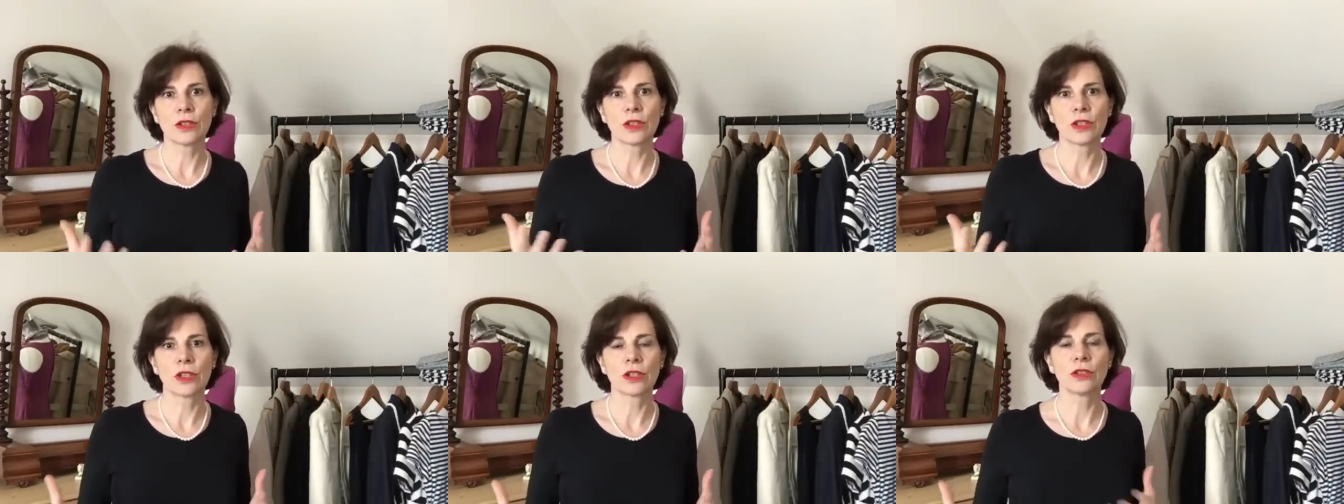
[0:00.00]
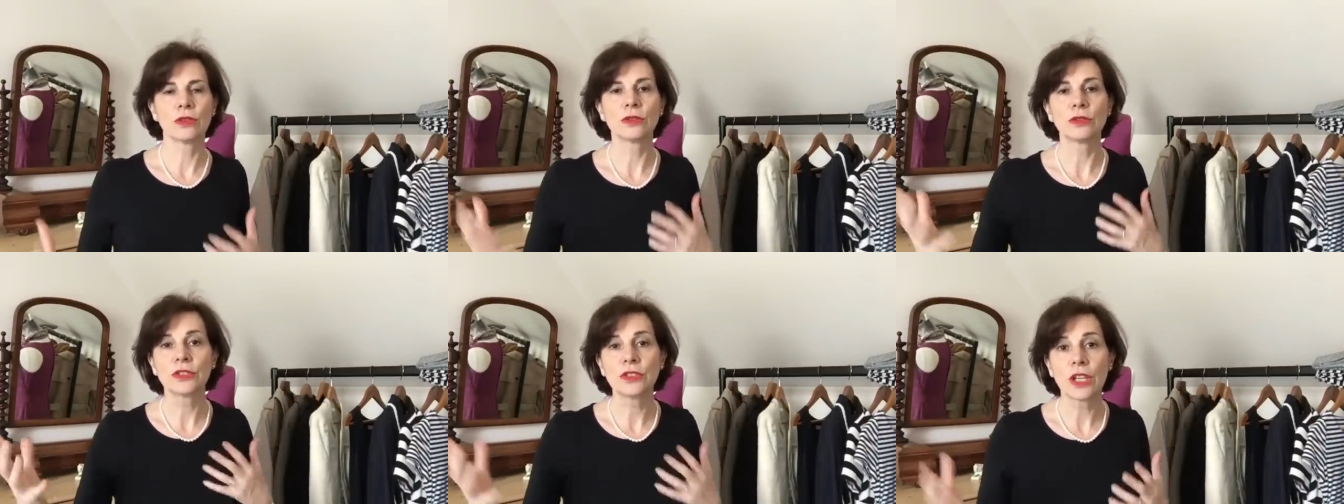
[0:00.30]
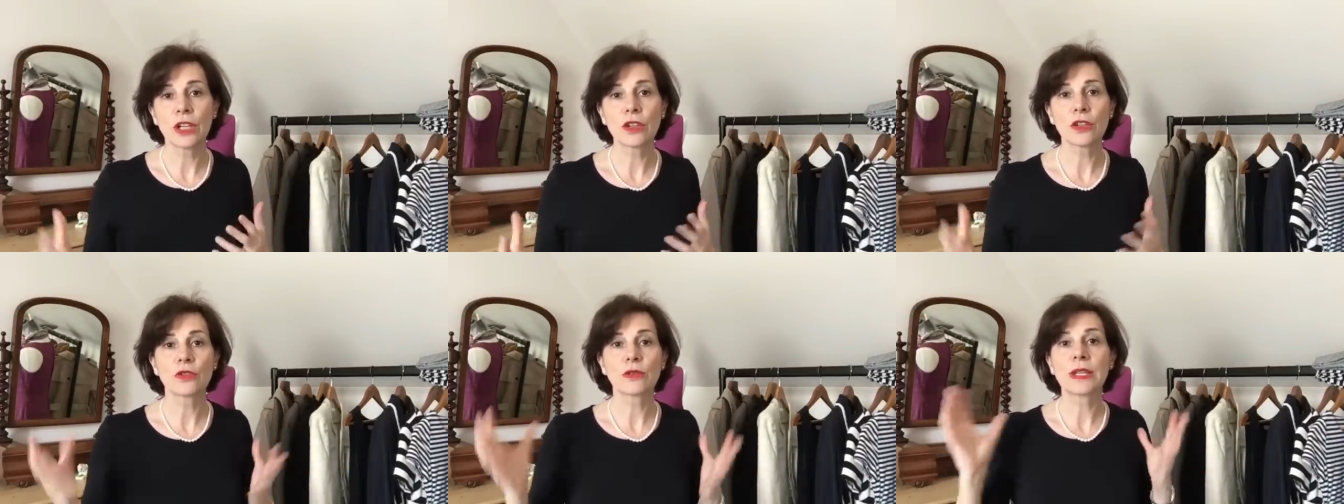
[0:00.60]
a color
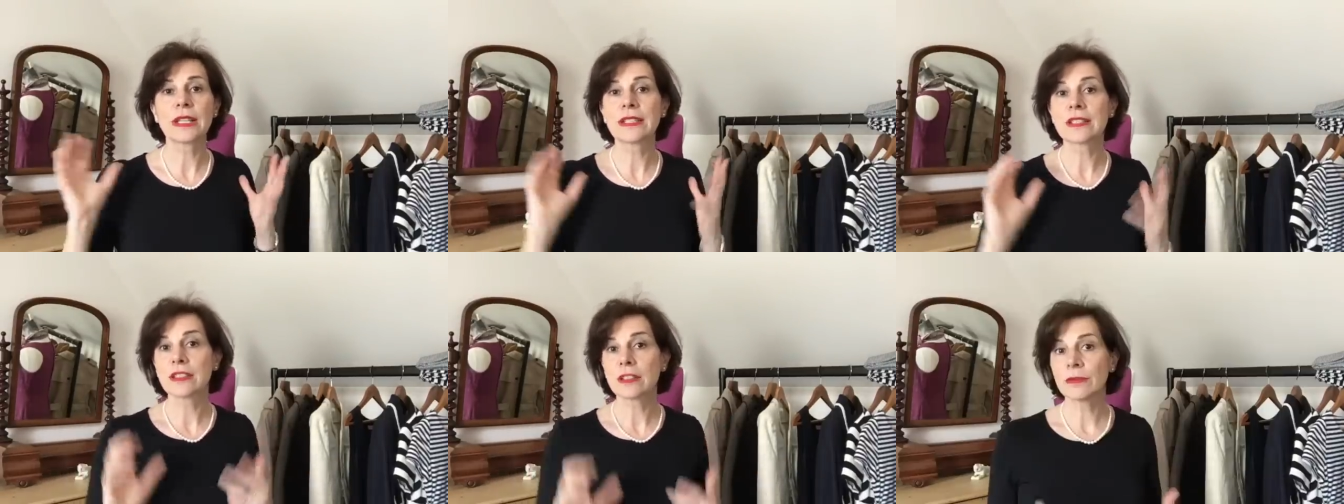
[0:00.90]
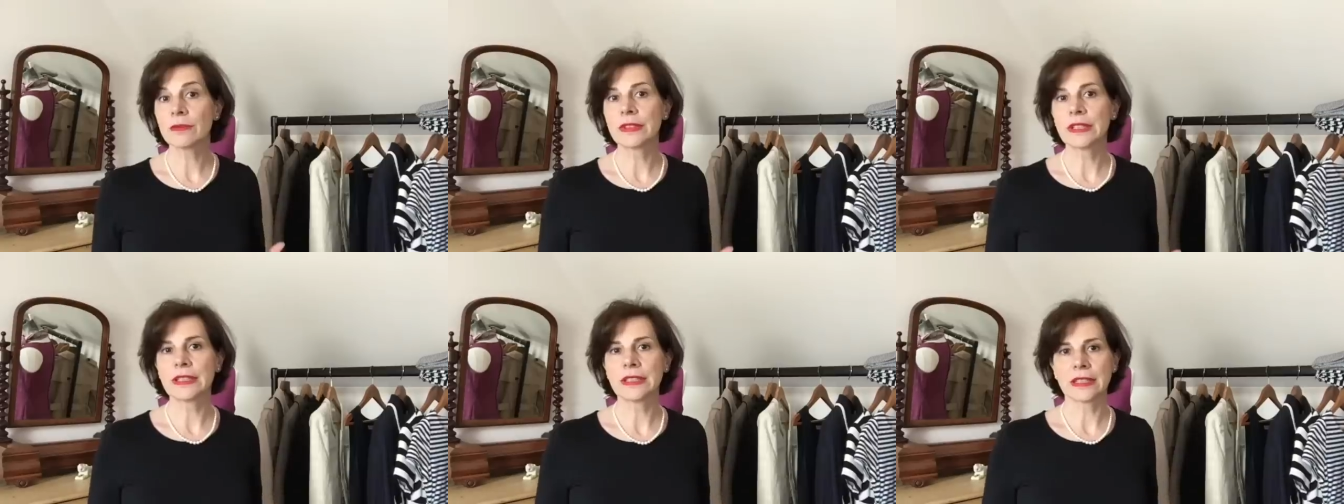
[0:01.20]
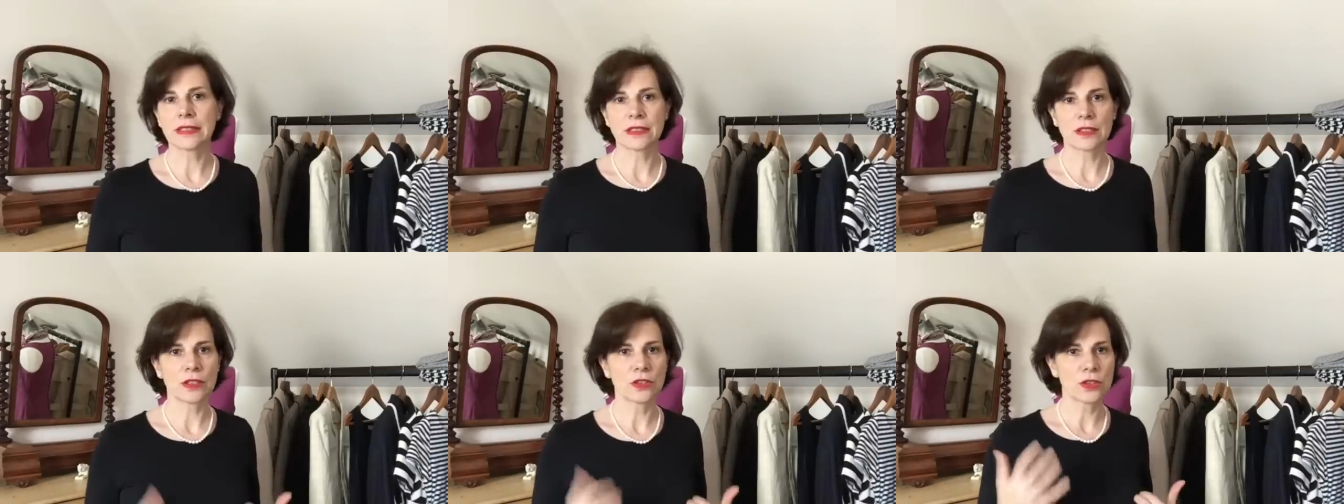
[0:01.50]
dark gray, something
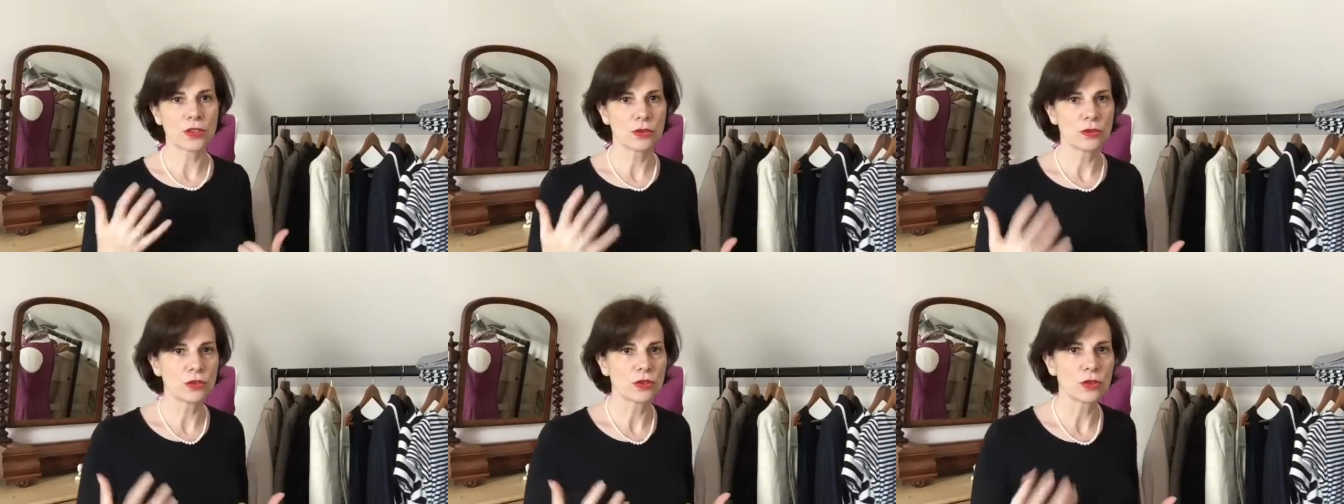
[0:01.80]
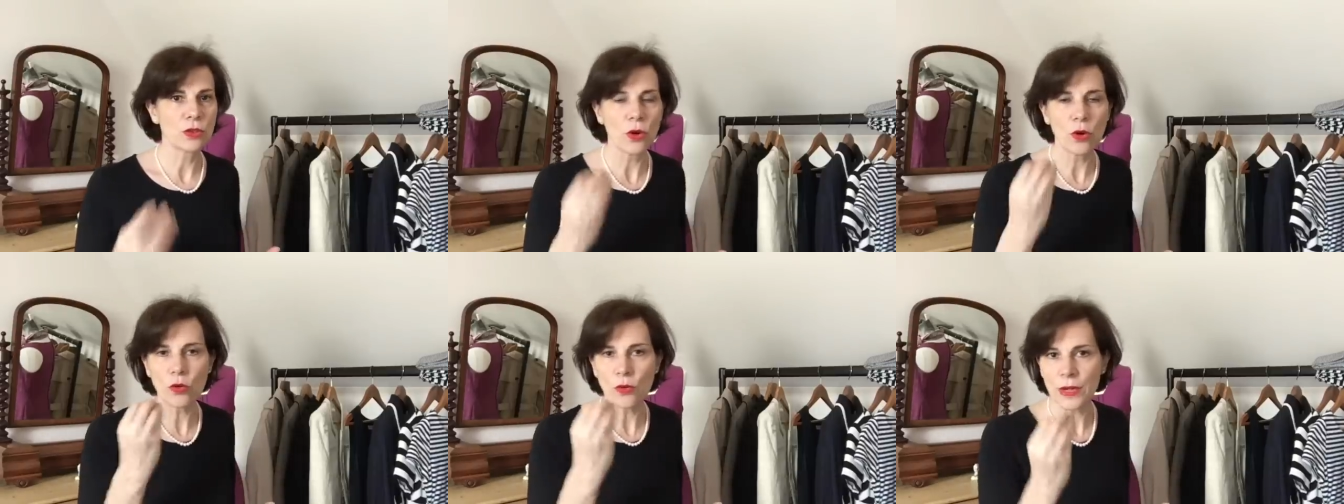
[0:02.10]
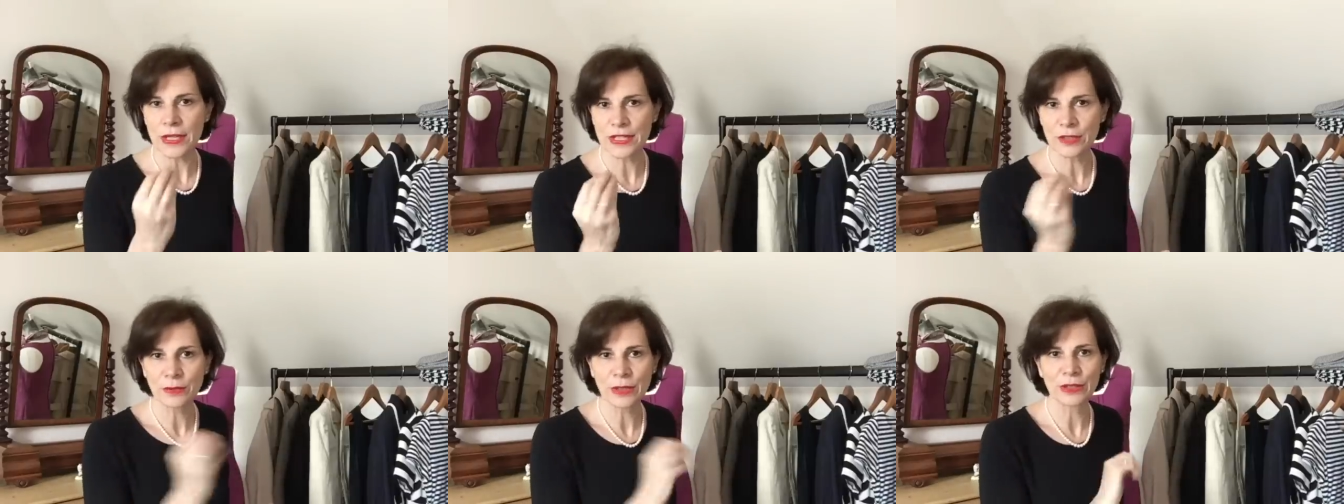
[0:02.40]
that suits you.
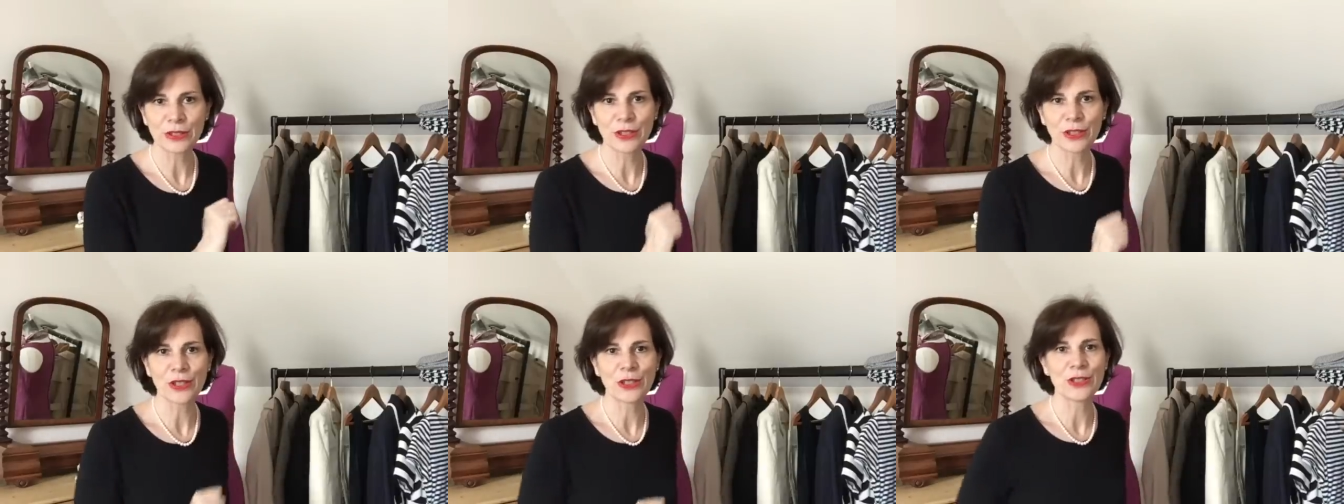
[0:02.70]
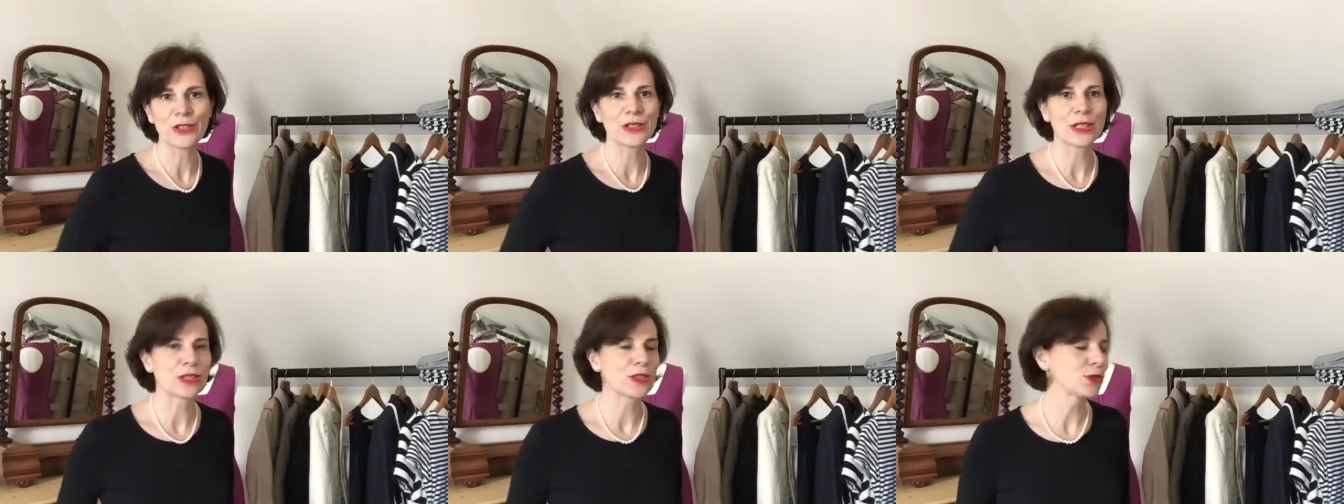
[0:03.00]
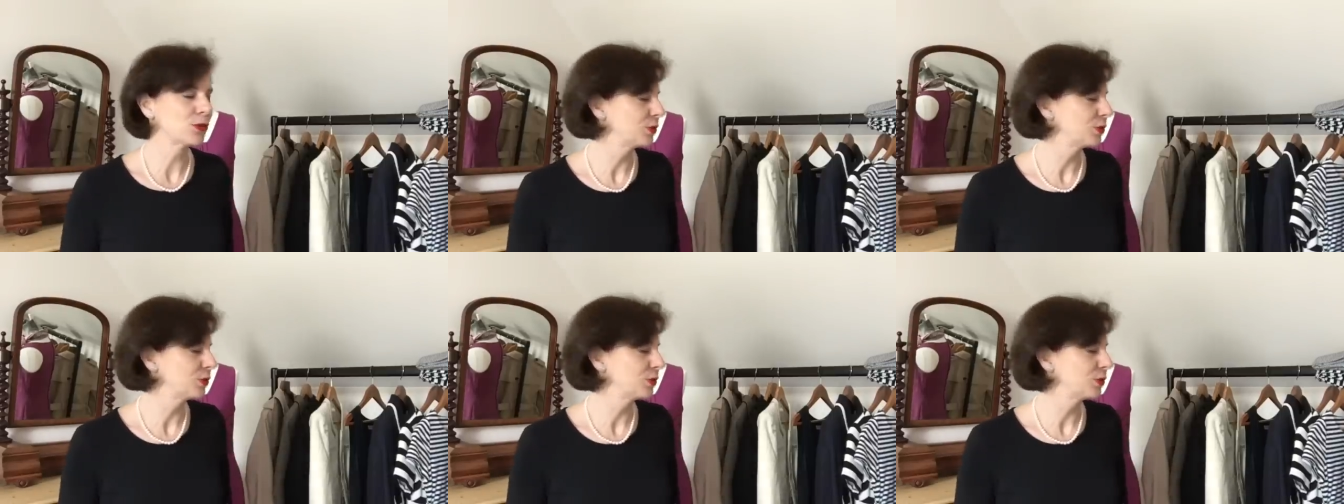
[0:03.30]
Always wear the colors that